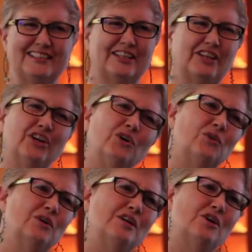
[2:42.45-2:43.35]
You
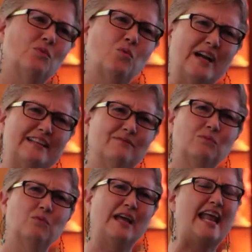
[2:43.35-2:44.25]
know, what, what